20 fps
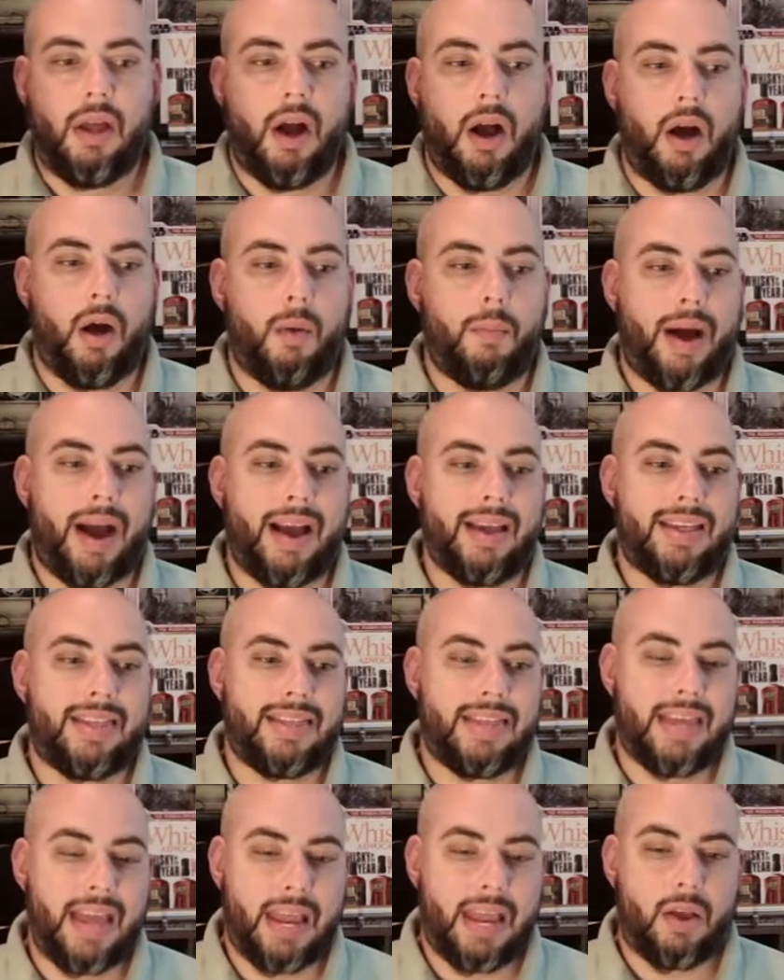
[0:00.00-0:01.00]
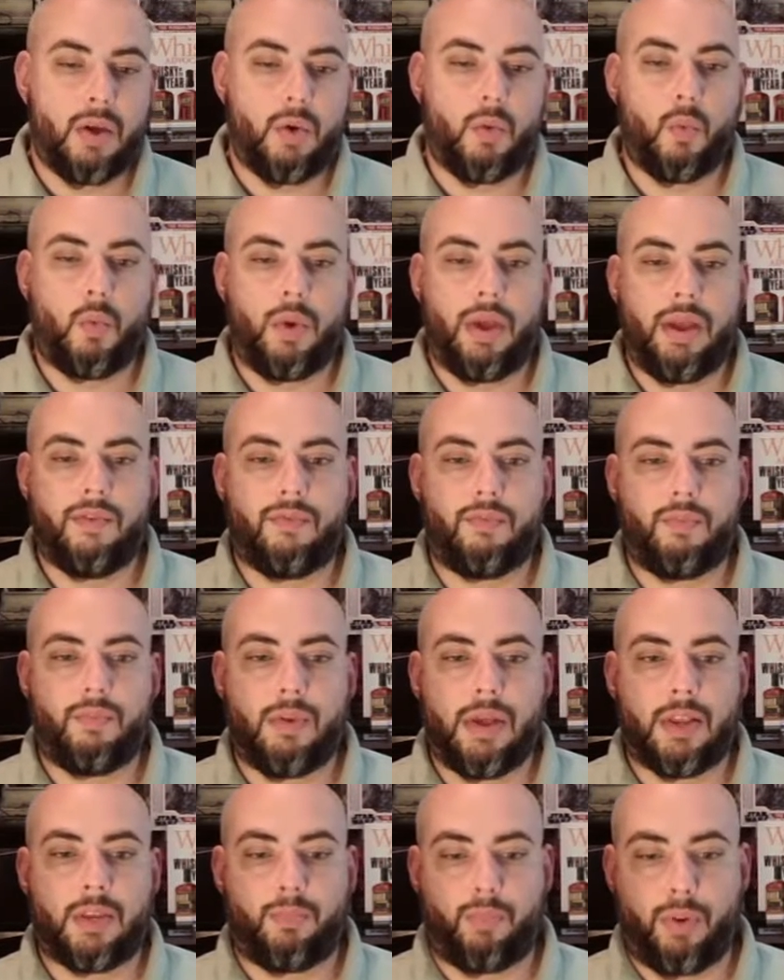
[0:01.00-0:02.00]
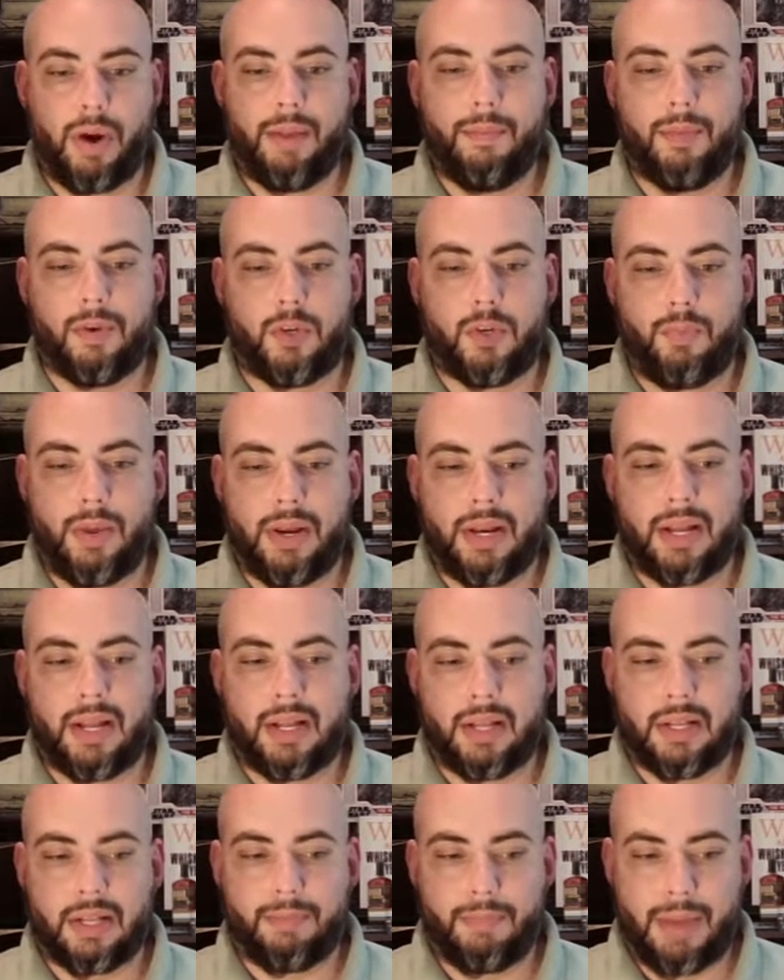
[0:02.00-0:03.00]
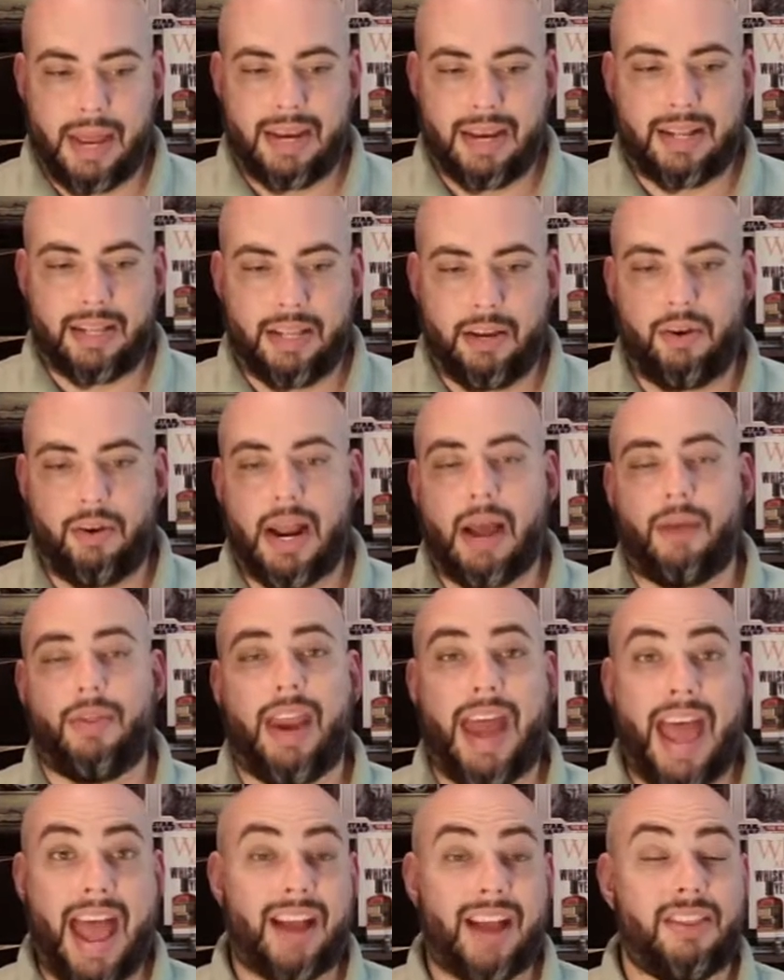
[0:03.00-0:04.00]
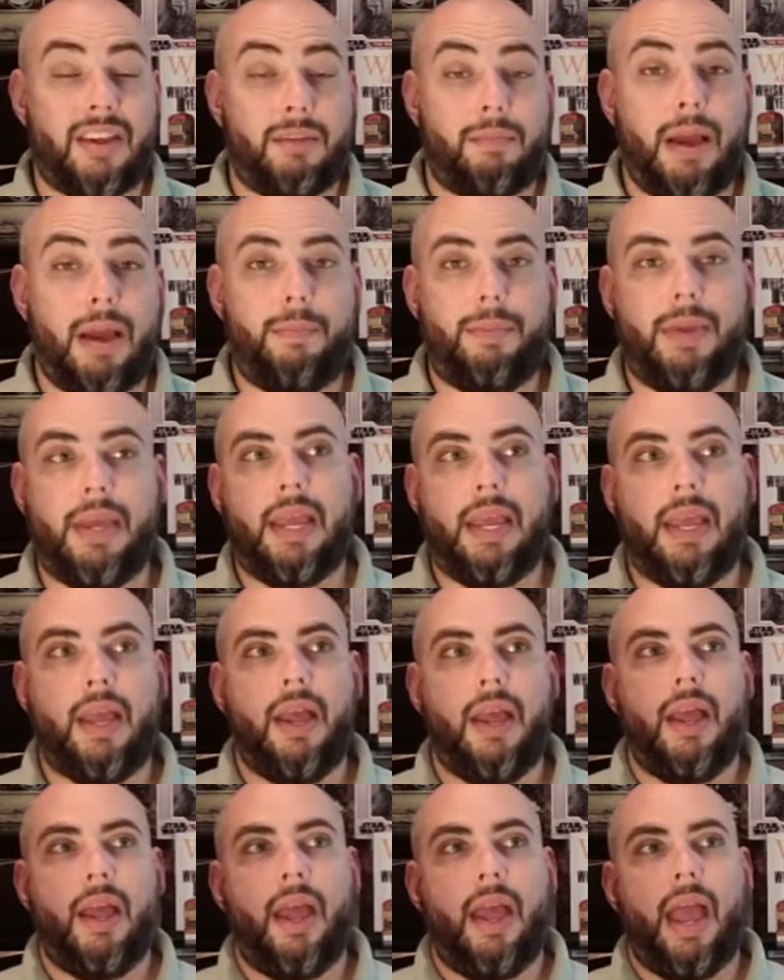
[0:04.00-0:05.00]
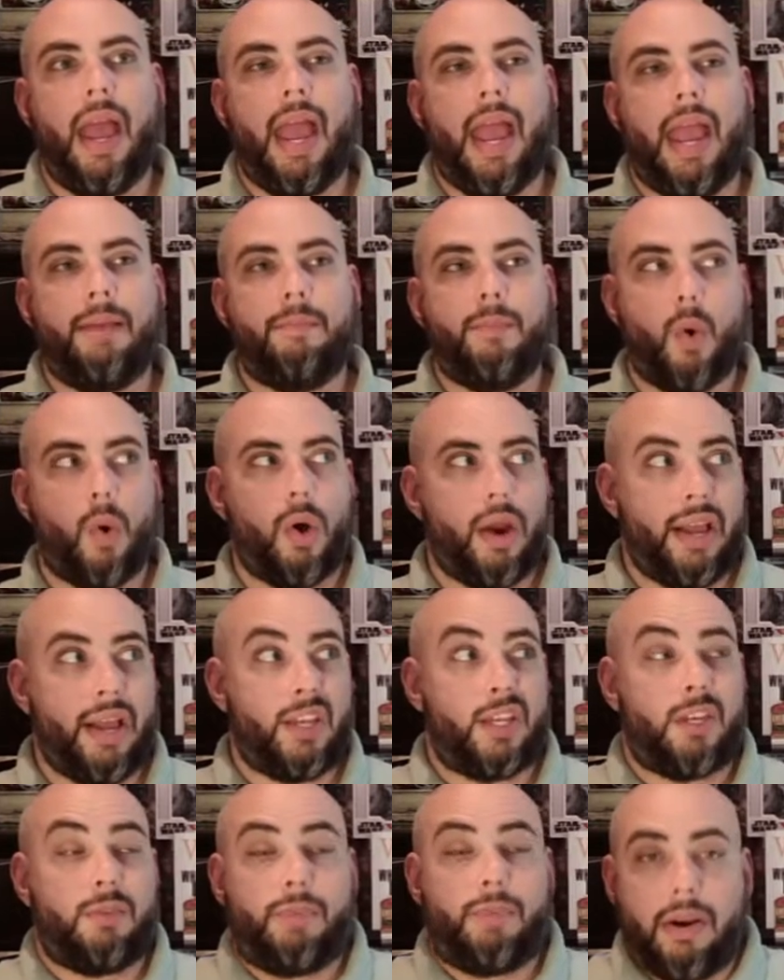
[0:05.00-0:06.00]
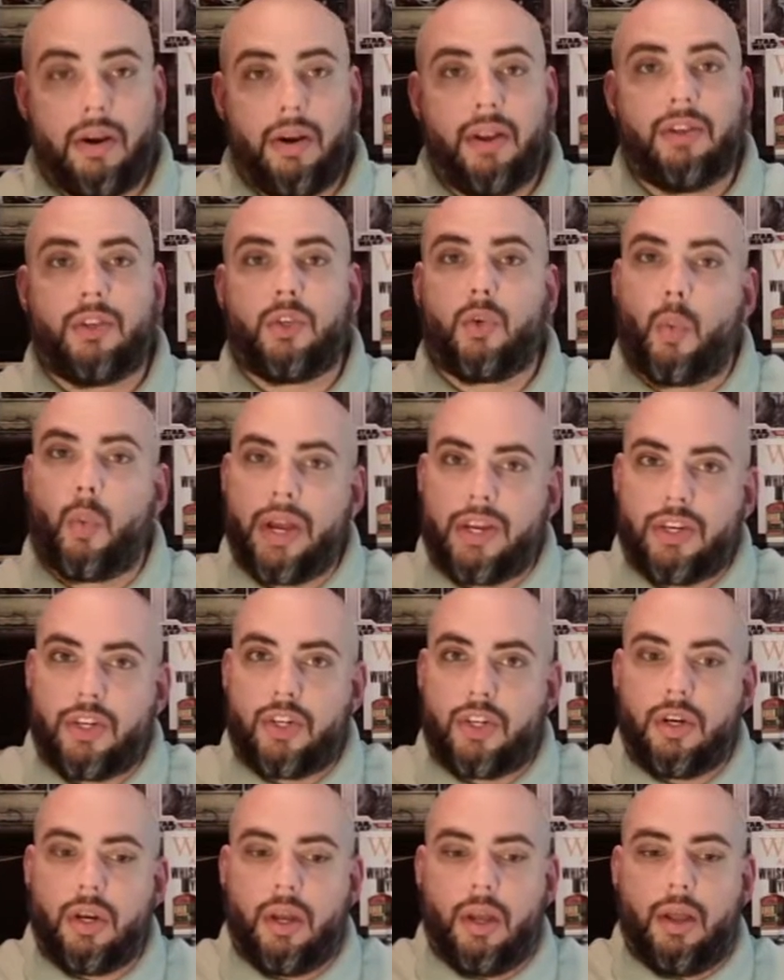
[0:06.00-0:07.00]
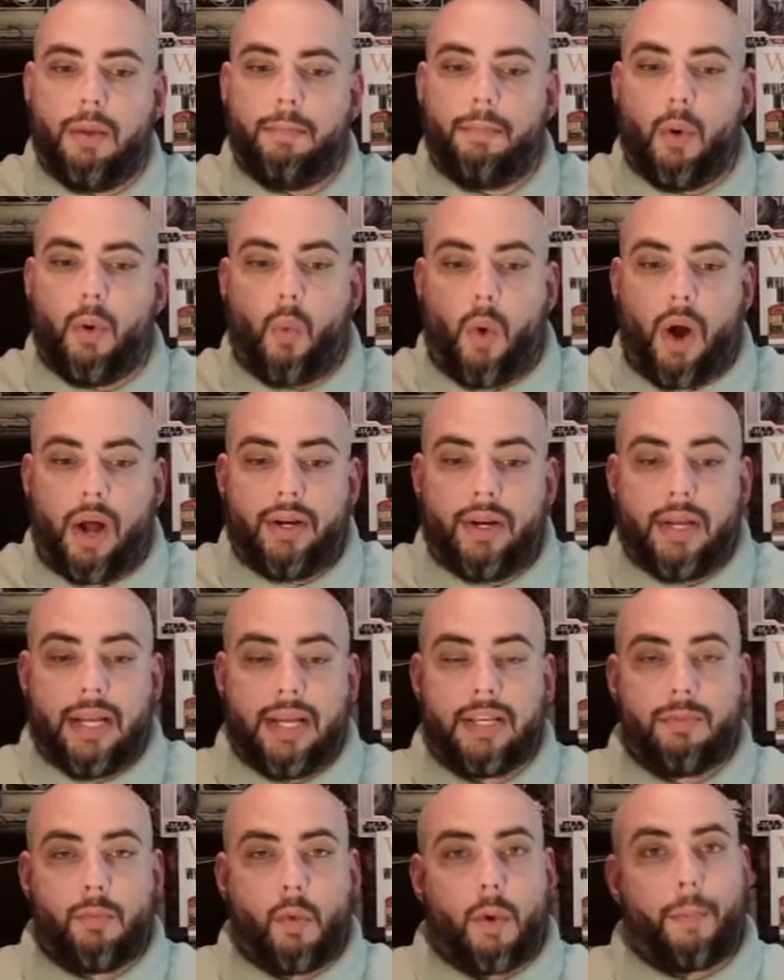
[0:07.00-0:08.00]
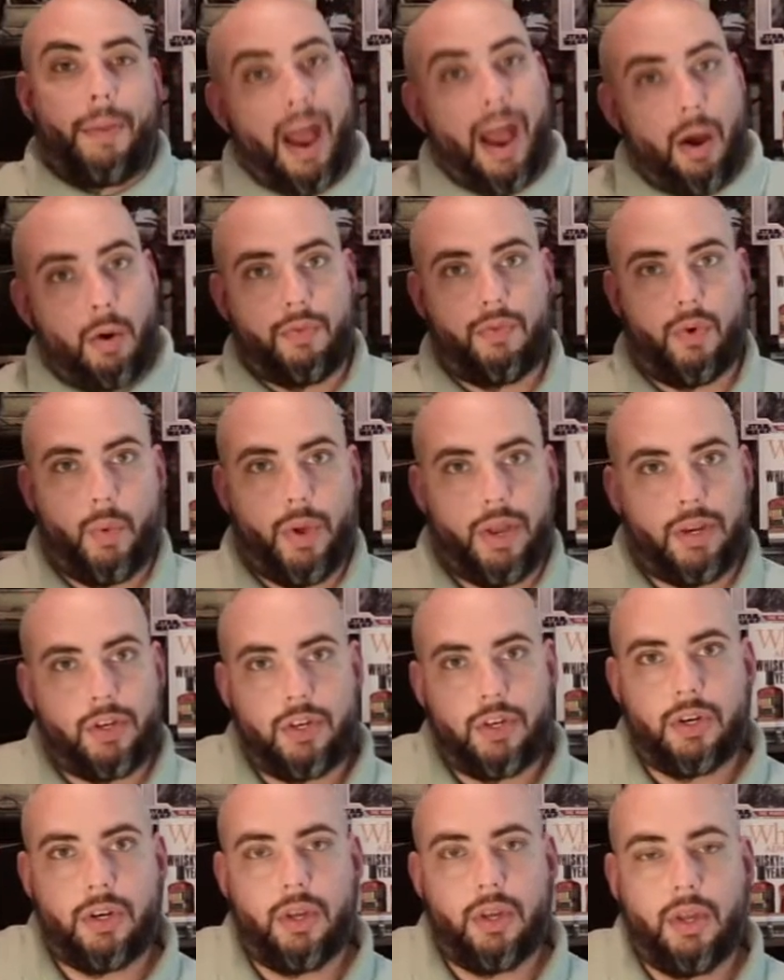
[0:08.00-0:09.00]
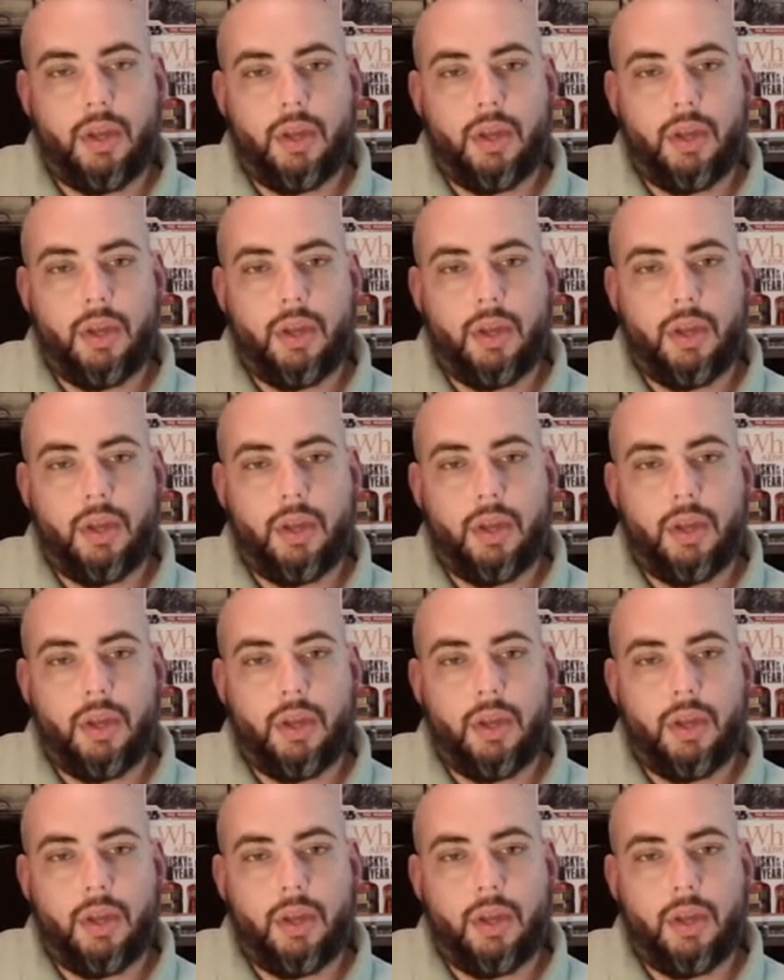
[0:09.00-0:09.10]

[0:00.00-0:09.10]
Um, I think we've it's pretty much been made clear now that Agatha might be a more experienced witch, but Wanda is a more powerful witch.